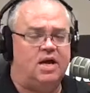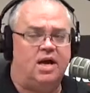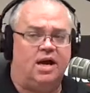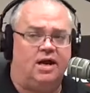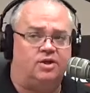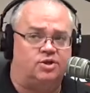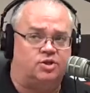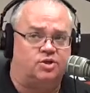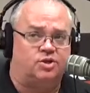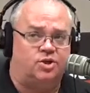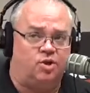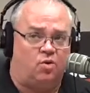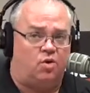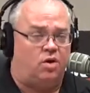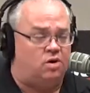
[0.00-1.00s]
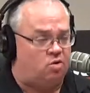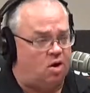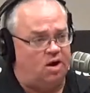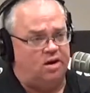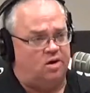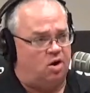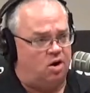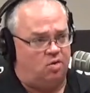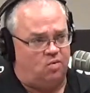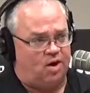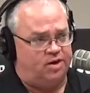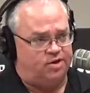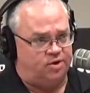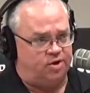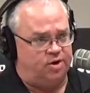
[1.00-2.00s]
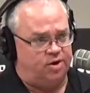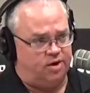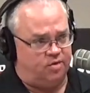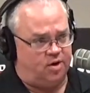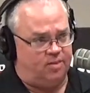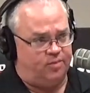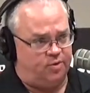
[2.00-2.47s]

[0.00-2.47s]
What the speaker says: is your credit card rates are going to go up.